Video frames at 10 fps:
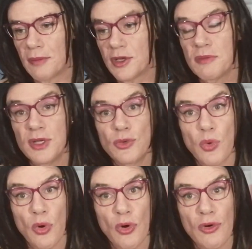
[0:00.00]
You can be
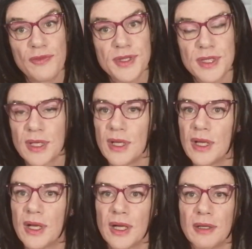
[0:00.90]
dwarves,
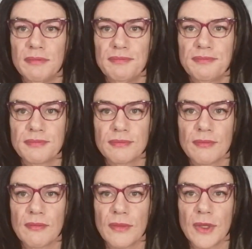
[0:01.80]

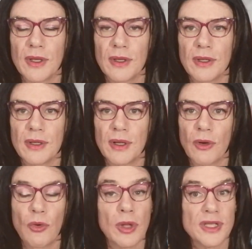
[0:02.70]
all